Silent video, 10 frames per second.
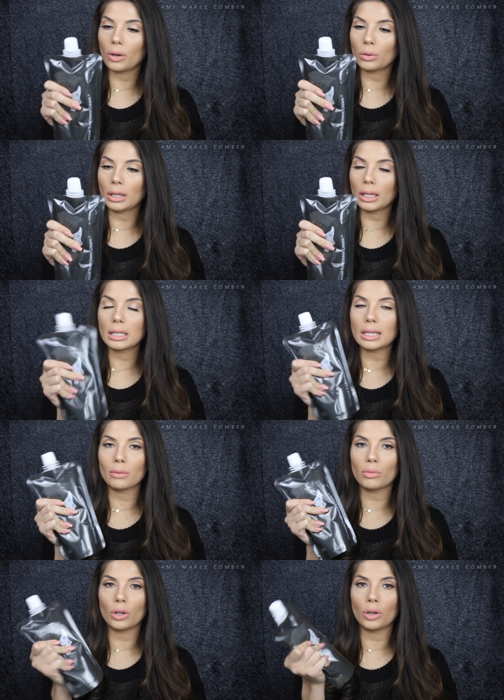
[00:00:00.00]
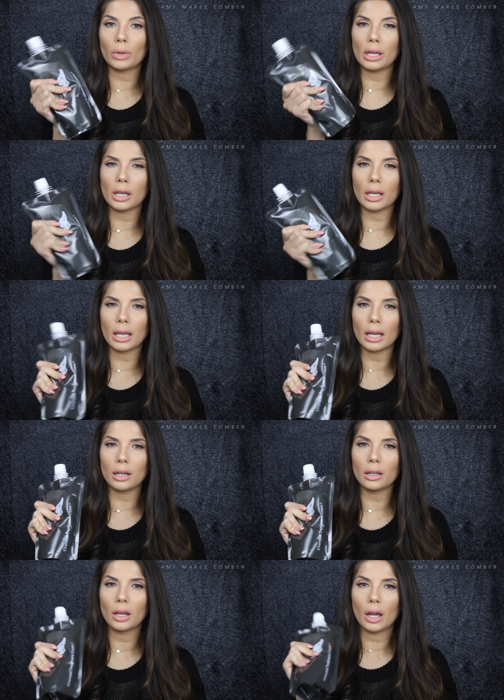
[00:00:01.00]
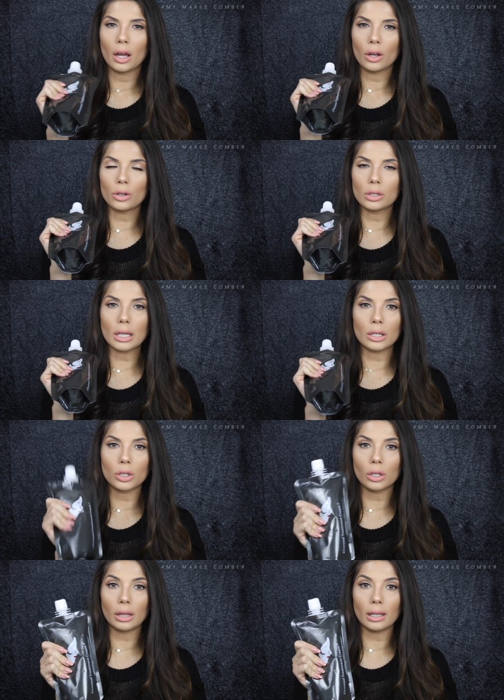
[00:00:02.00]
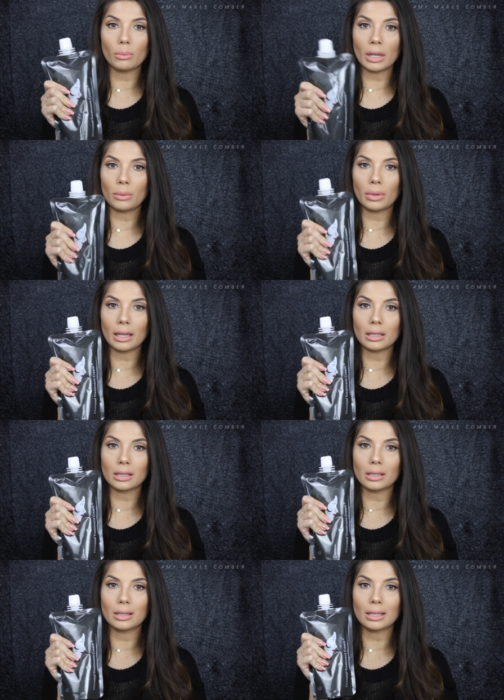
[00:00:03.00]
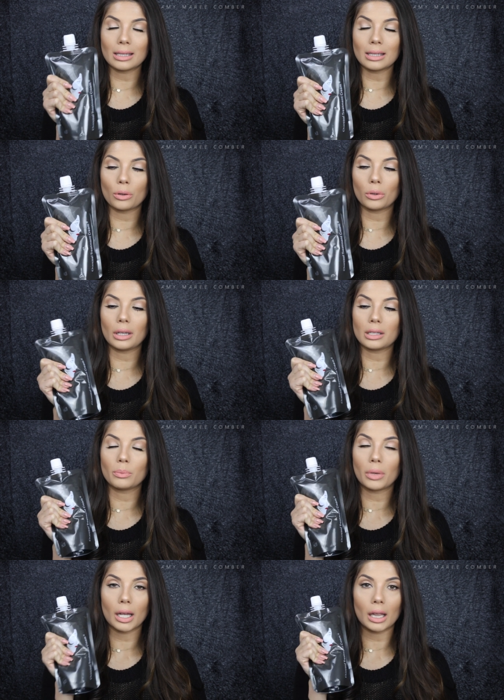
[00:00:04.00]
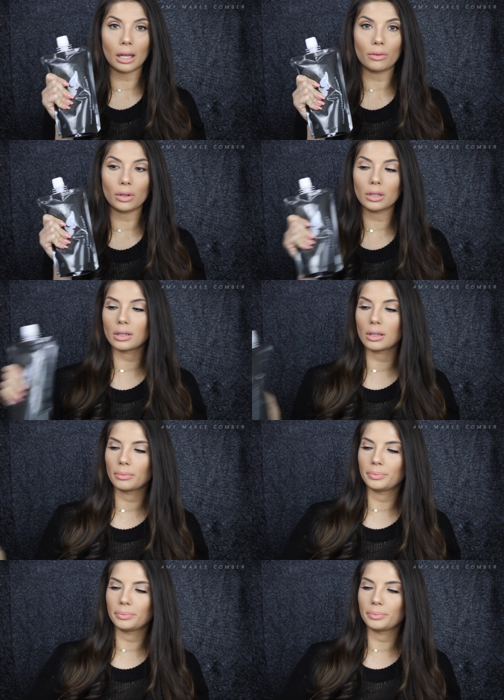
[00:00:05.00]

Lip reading: I'll link down below where you can get it, because I don't think many places sell this, but I love it.